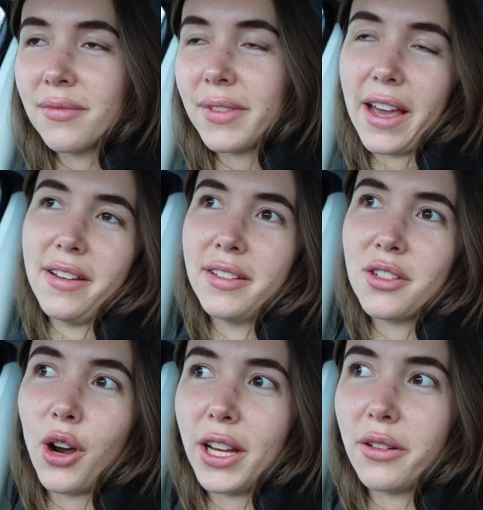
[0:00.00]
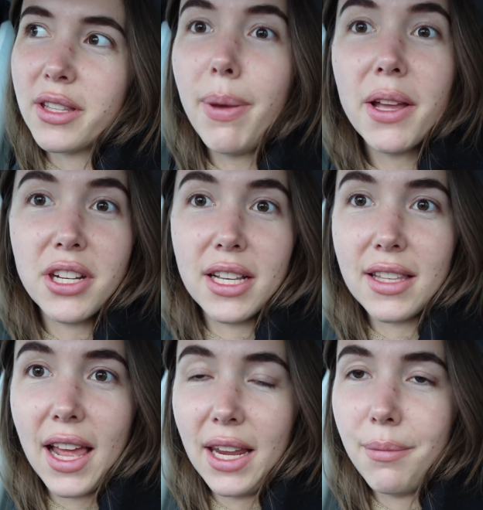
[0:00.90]
yeah, trying not to purchase
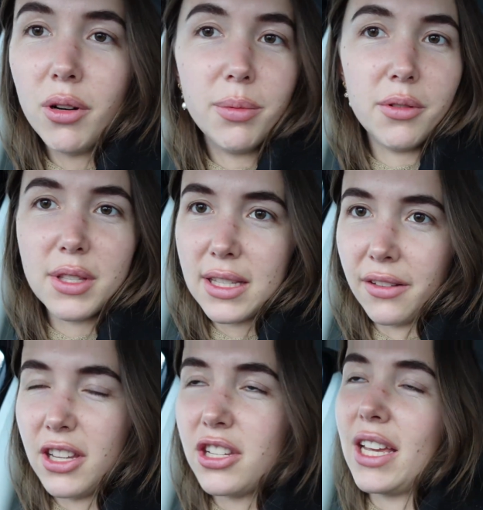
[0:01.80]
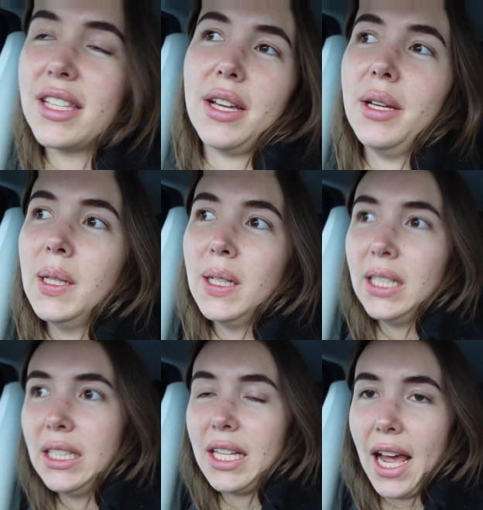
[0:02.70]
any baubles and stuff this year. So
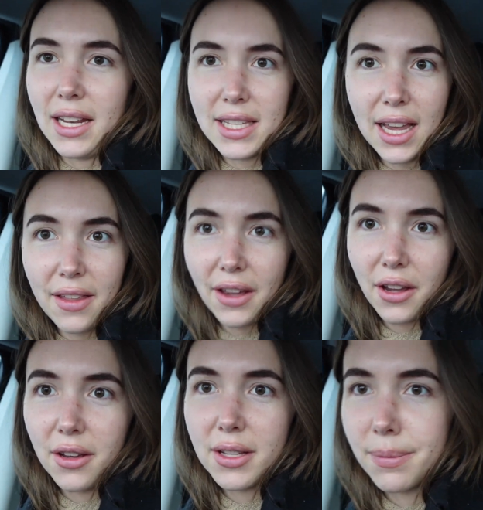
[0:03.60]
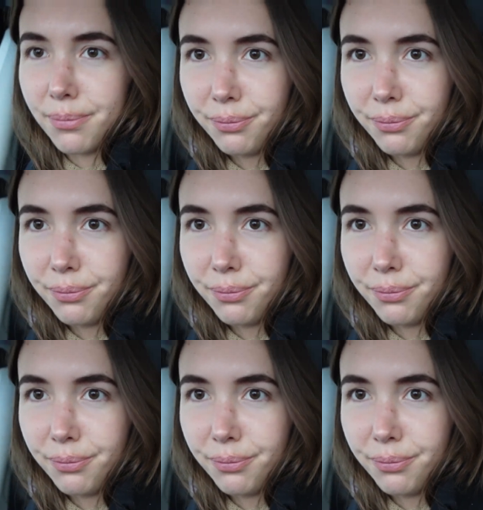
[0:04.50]
yeah, let's see how that goes.